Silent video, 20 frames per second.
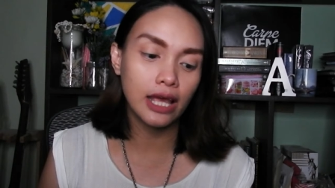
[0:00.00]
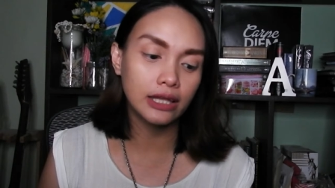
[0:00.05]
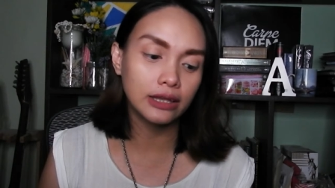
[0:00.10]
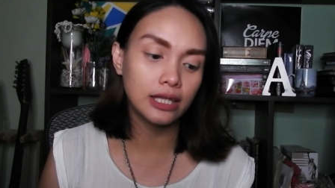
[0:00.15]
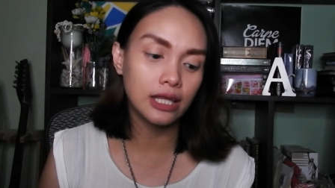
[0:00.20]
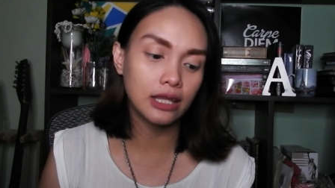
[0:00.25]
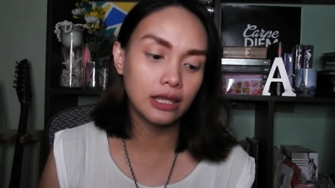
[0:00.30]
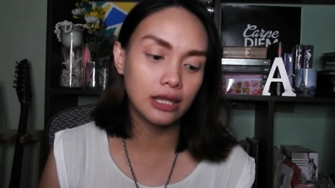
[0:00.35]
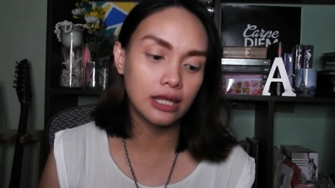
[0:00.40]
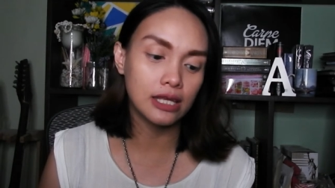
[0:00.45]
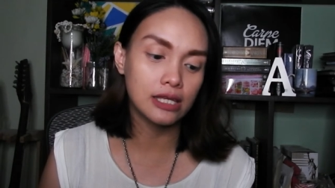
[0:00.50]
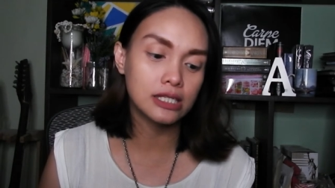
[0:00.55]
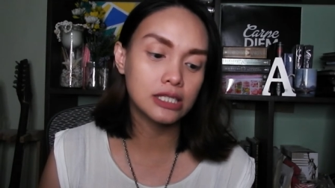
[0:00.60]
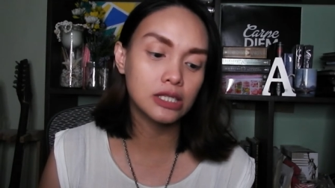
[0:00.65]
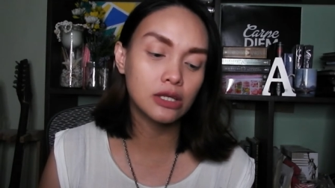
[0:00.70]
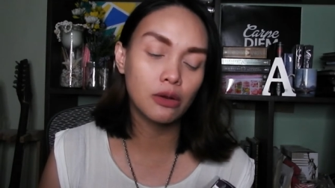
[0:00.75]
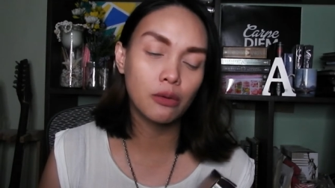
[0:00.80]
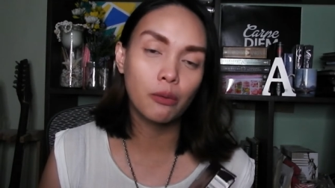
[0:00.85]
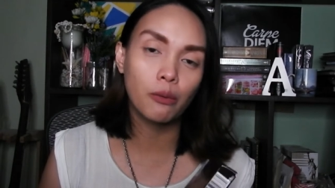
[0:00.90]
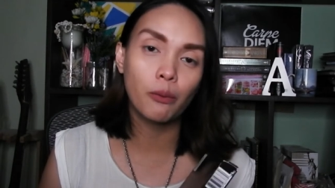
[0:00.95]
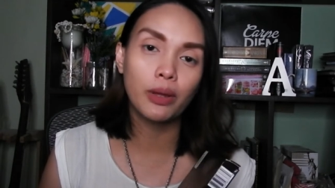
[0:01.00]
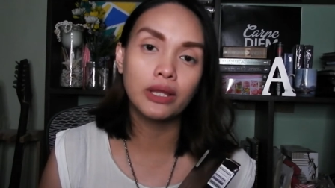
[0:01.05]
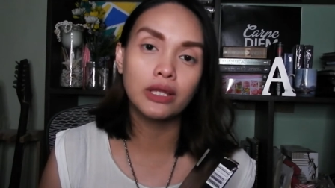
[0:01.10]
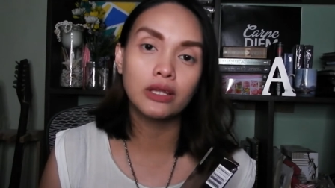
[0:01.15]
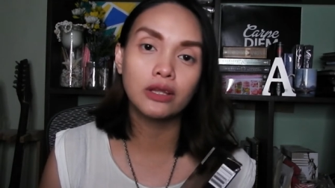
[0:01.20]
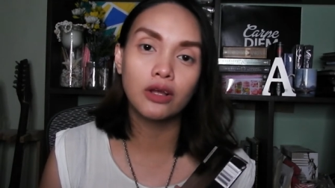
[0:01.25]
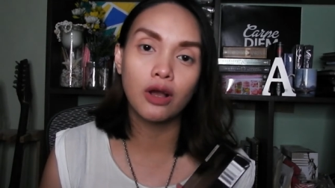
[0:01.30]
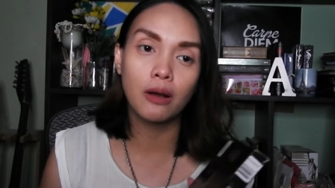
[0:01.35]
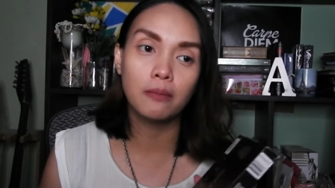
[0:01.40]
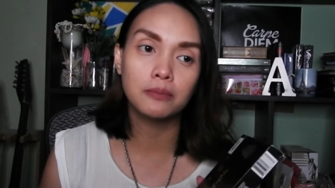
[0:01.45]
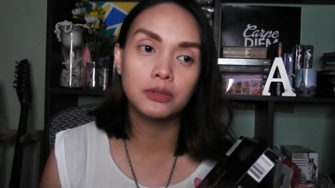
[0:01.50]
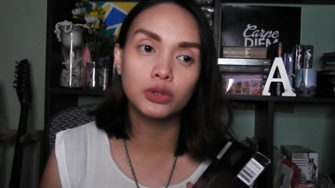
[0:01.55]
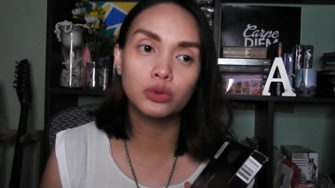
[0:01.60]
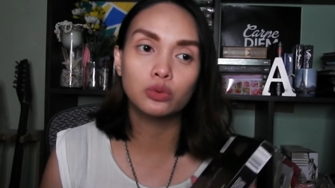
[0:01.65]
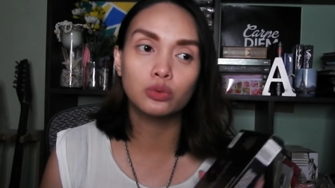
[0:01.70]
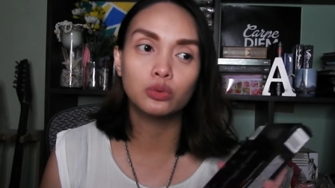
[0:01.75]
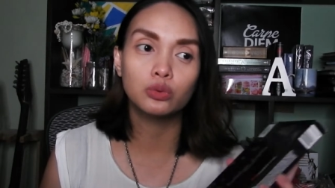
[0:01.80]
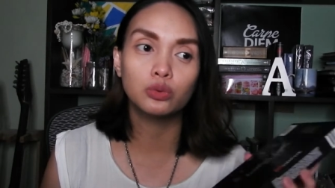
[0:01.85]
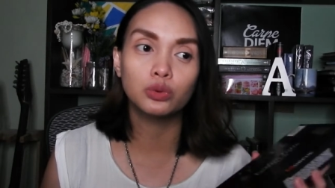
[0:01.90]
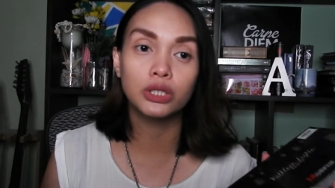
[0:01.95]
getting this when it comes
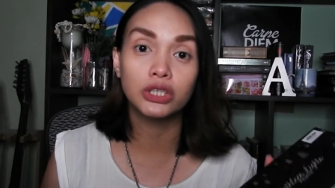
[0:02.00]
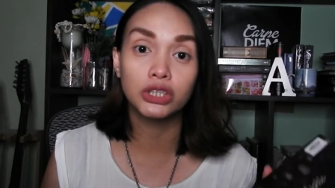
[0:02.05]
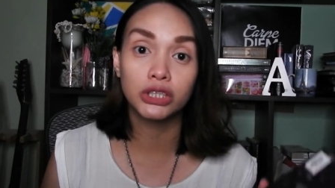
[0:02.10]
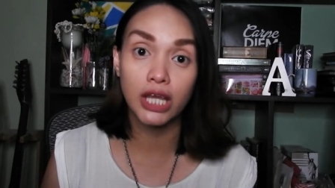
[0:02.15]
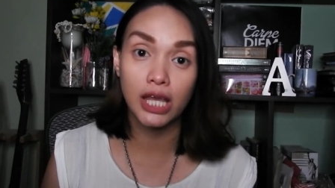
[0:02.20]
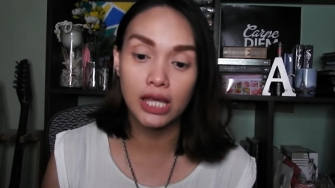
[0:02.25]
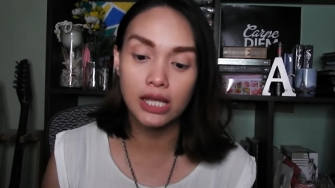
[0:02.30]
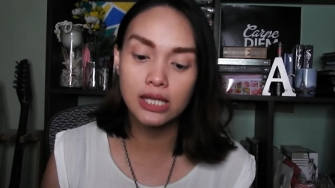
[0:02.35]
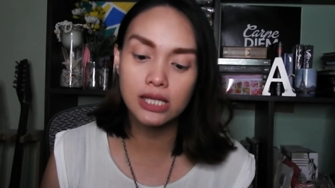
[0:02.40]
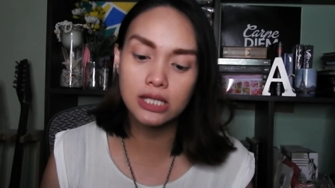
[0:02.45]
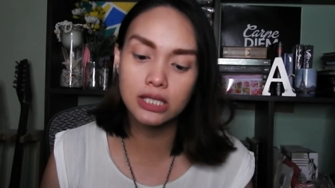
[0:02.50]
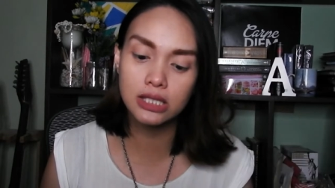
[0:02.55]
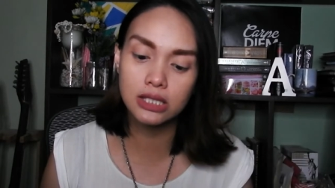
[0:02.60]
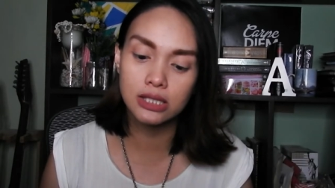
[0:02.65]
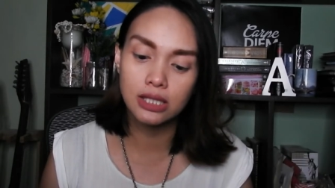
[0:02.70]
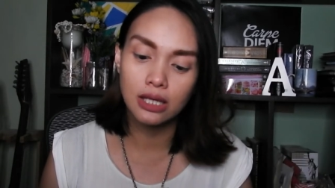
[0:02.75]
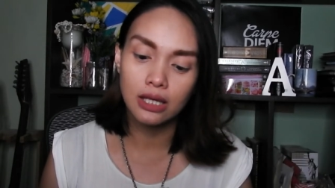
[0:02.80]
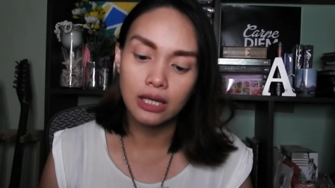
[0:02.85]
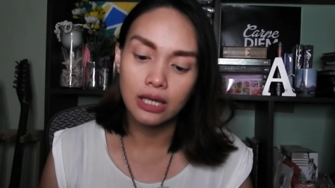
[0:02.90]
to the shades.